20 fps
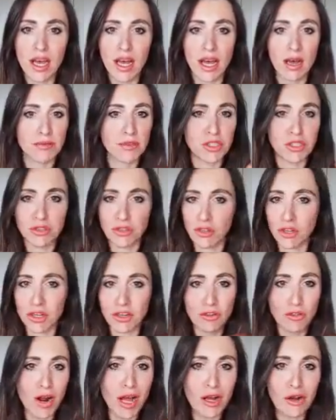I'm just
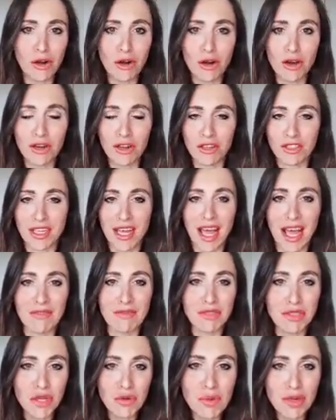gonna crack on because I
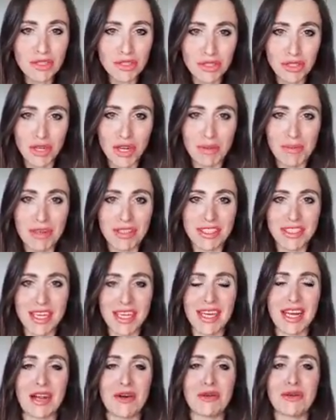have so much to talk about
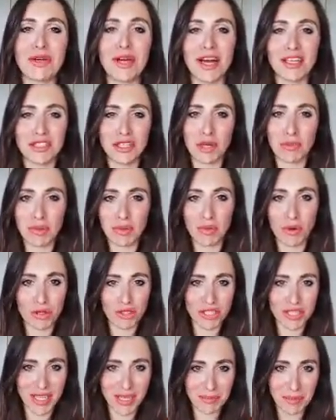today. I know you guys are gonna be
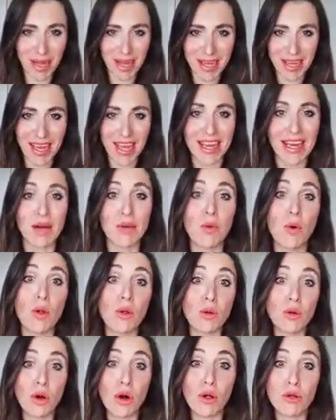watching it back, and I
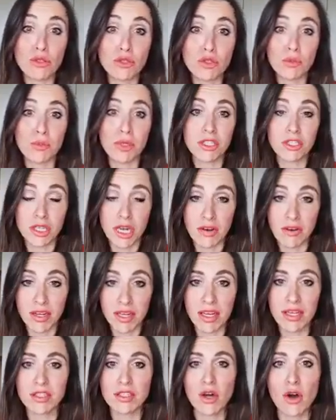will also be
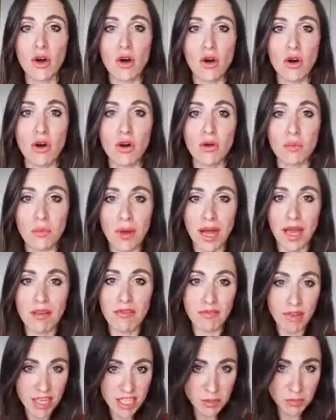sharing it on my
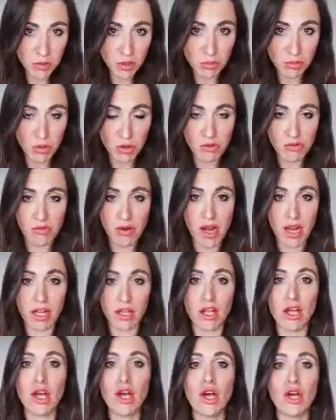Facebook
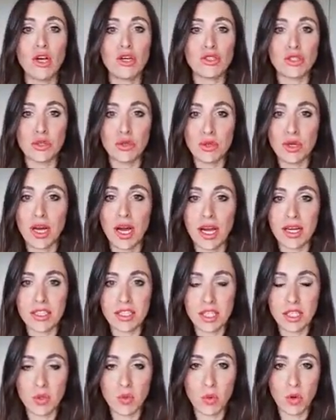profile so you
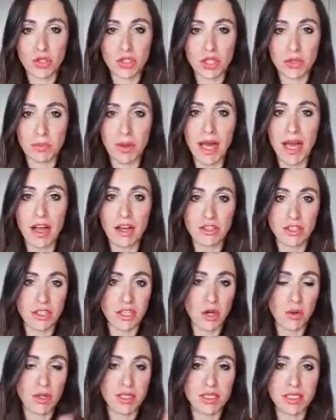guys can watch it back, because I
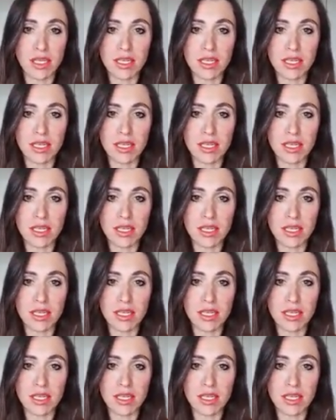know it's